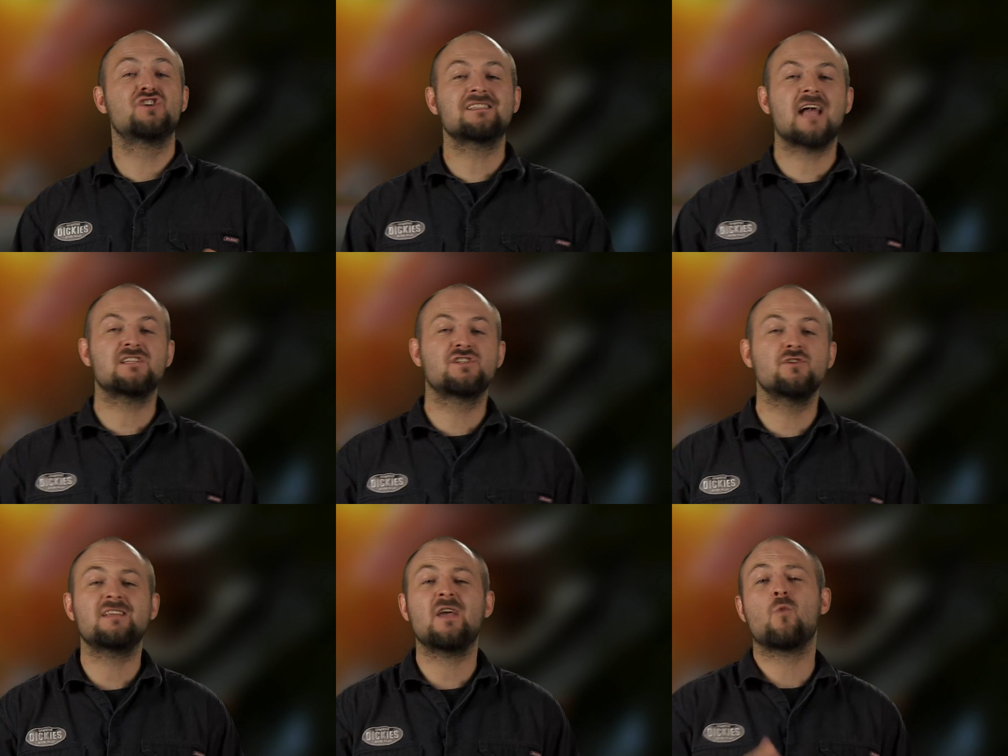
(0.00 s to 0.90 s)
Just last
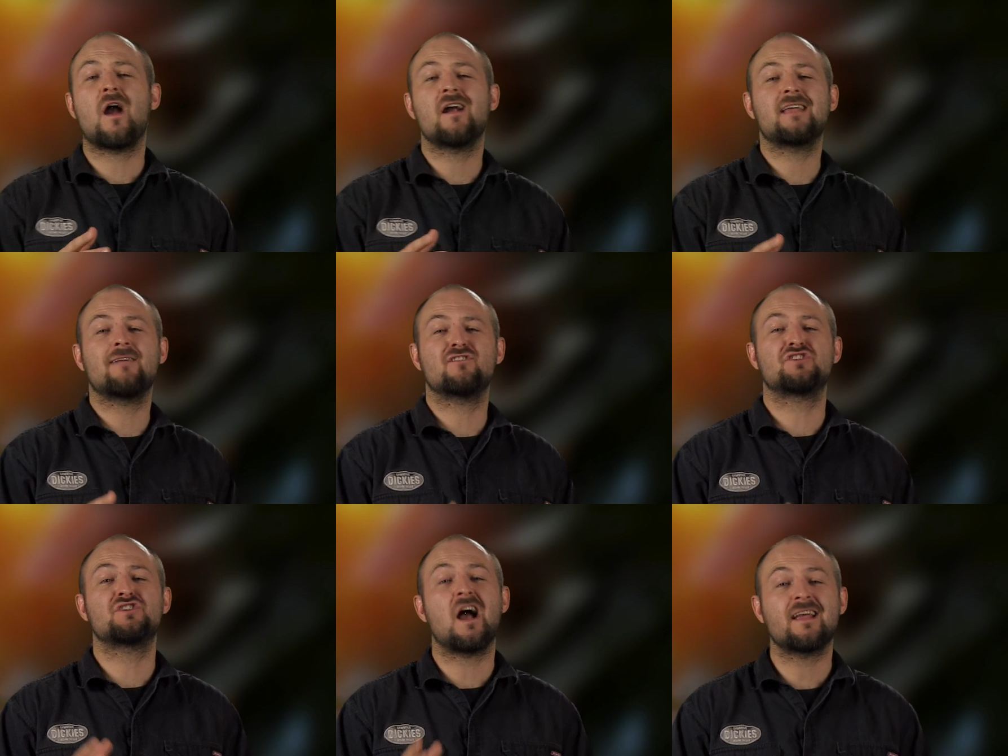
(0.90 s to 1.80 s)
Tuesday, Wired gave a
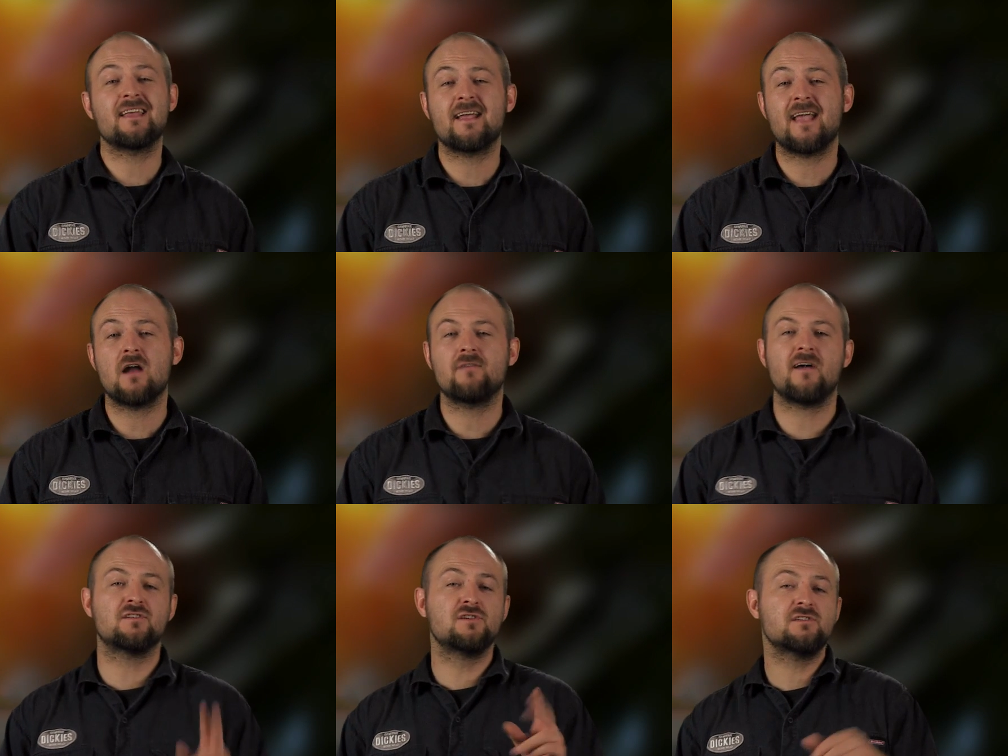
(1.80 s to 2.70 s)
shocking account of
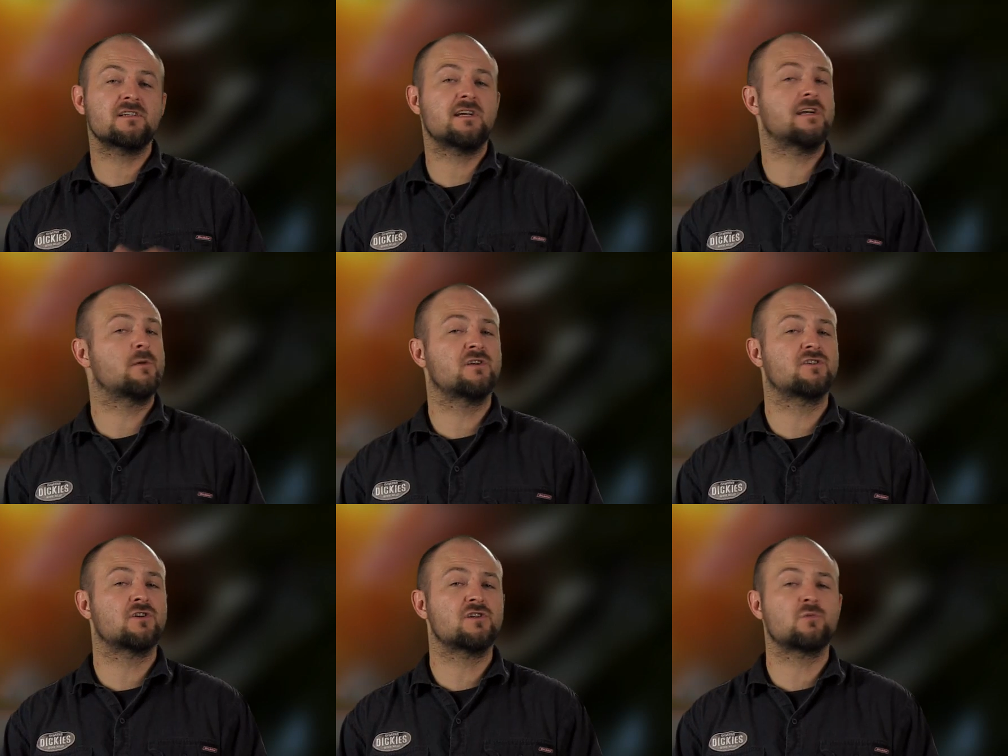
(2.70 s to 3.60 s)
how two security
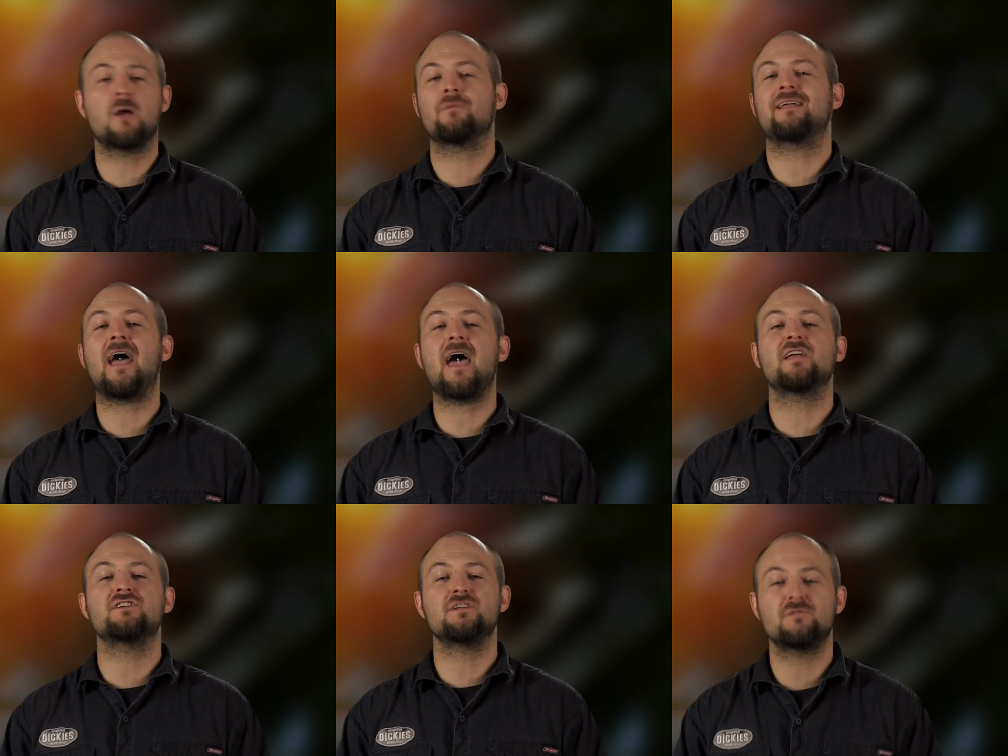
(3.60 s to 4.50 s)
researchers were able to
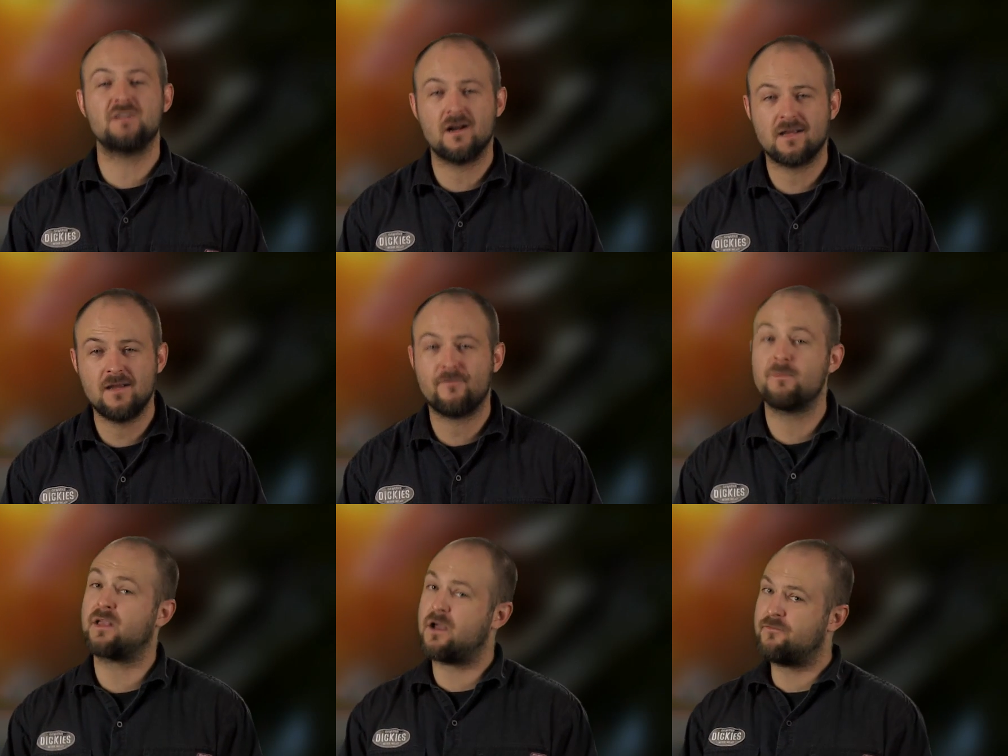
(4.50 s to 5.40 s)
hack a Jeep Cherokee
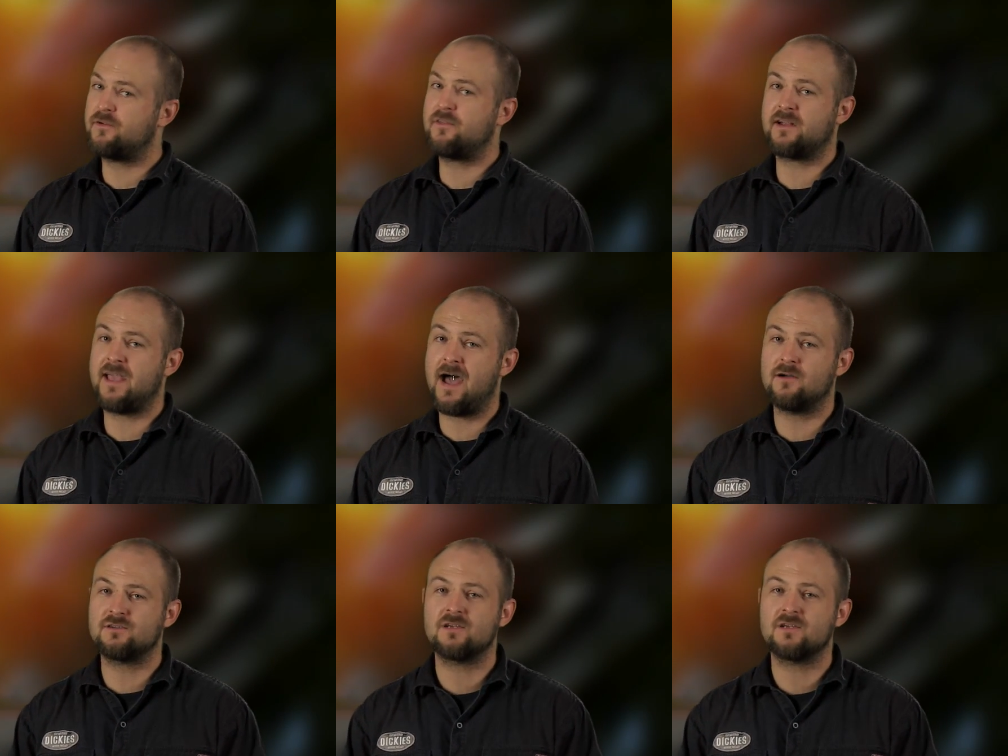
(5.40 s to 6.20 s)
from the comfort of their couch.